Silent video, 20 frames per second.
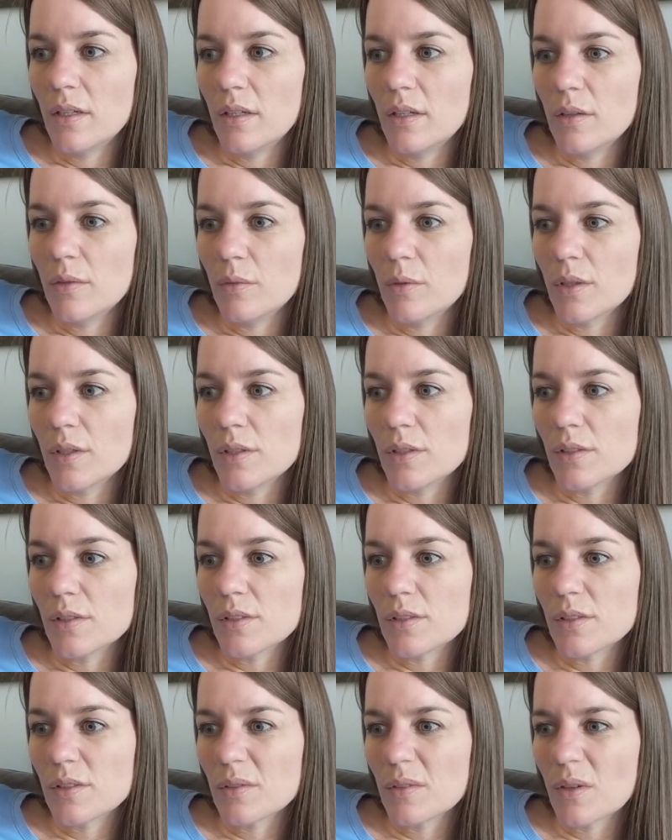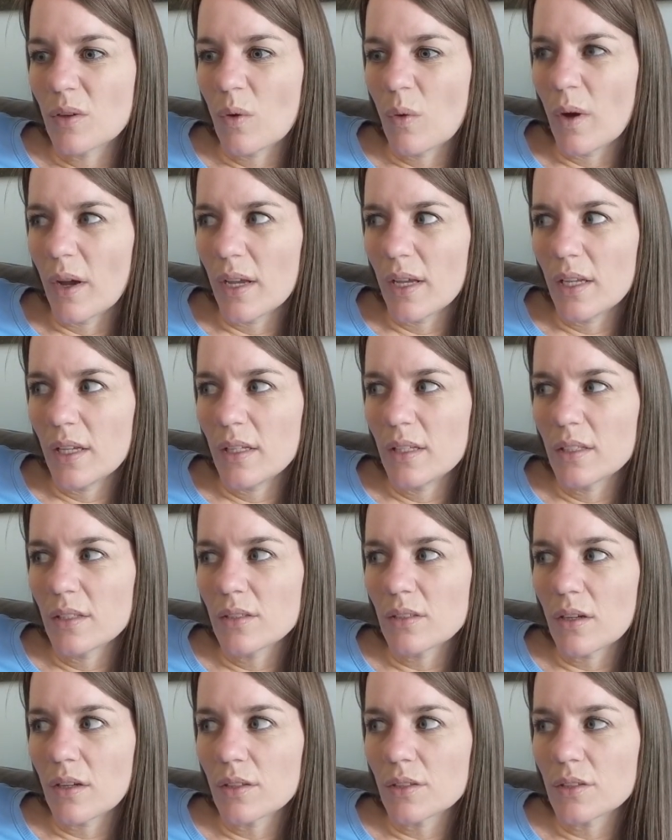It was quite an
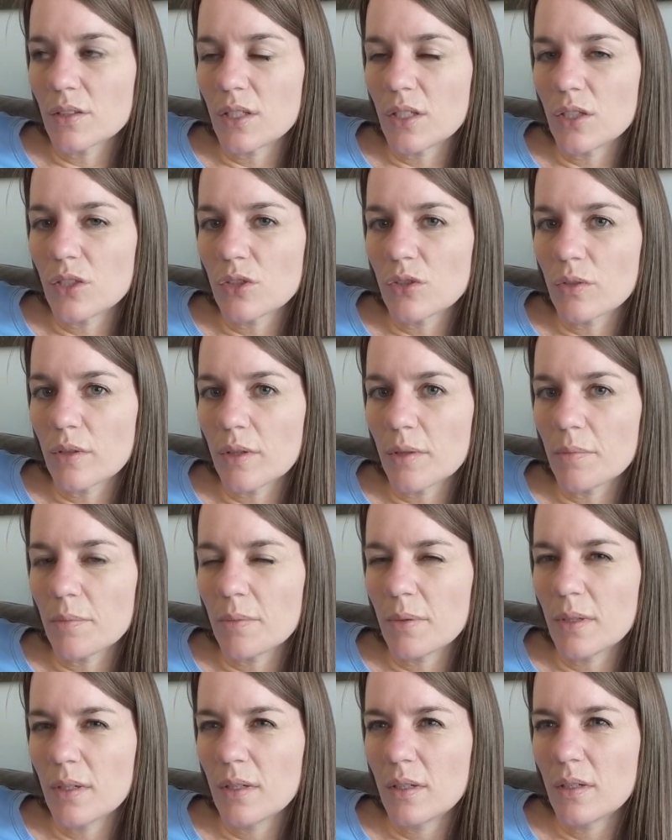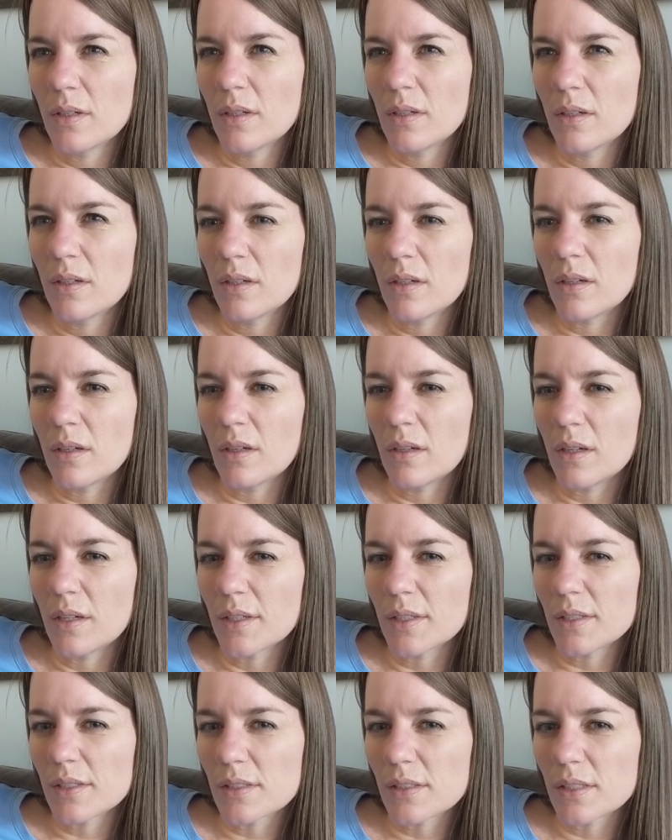exhausting trip,
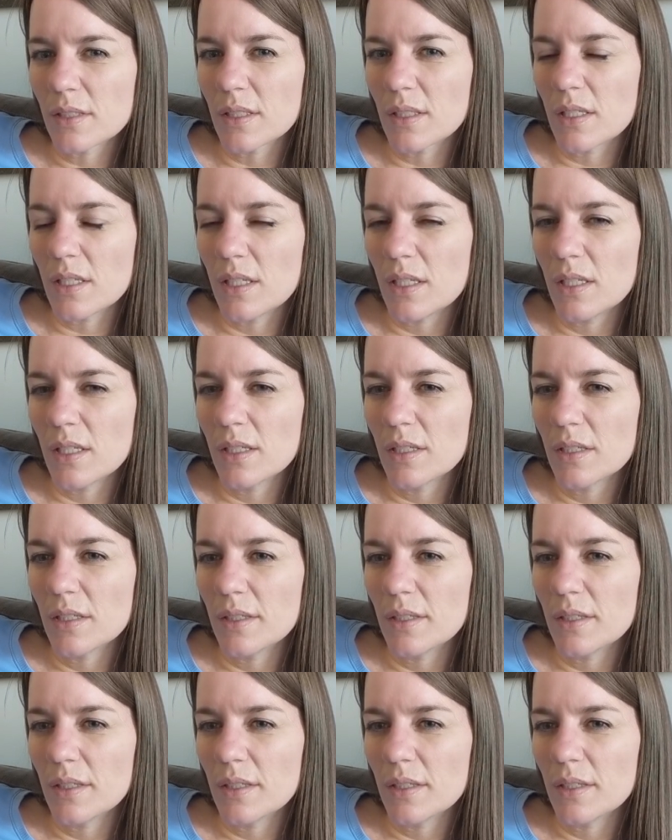honestly.